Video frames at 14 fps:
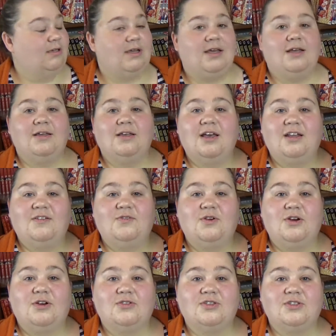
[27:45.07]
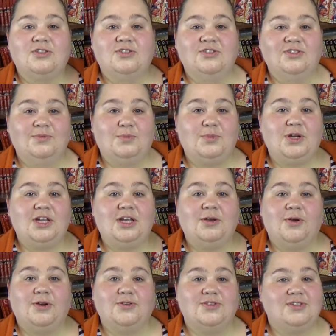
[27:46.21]
And kind of gross. Pretty and
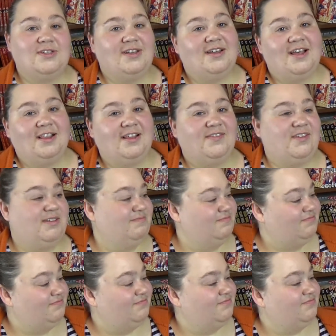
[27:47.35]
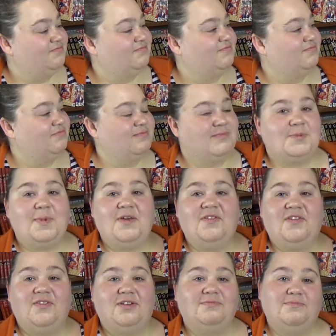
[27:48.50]
gross. I love it. My
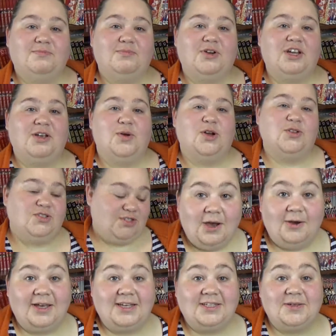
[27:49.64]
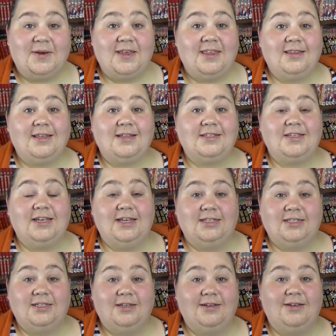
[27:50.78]
favorite. Pretty and gross. Okay, so I think that's
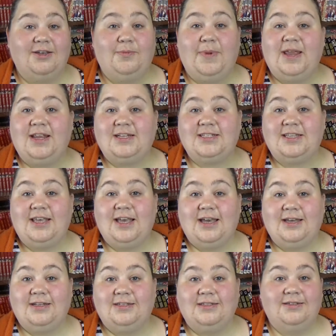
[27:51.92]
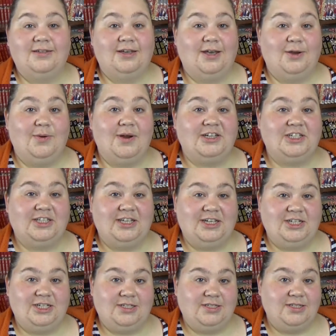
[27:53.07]
it. You made it to the end.
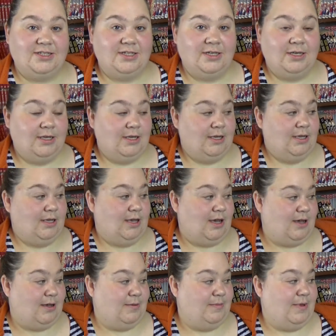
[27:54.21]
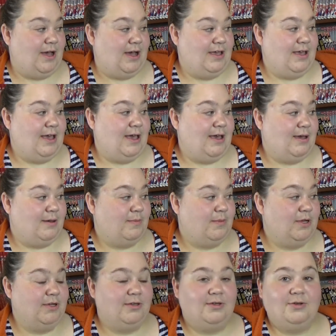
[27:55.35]
Congratulations. I am
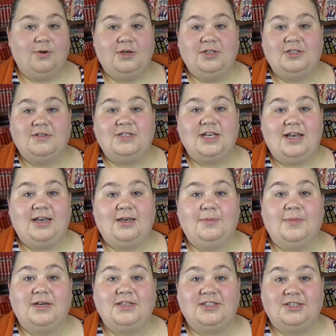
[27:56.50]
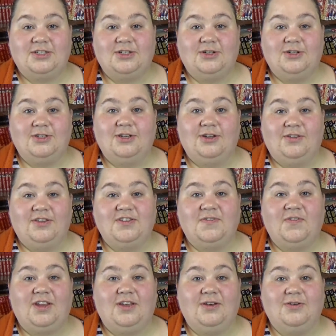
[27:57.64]
going to tag my sister to do this
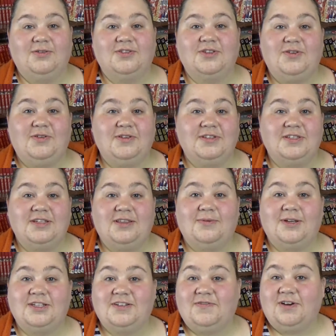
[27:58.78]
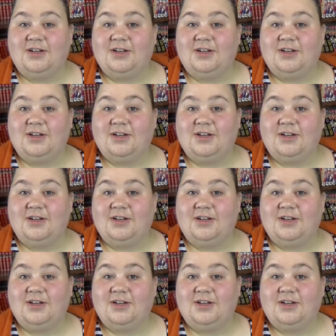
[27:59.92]
video so you can see the rest of our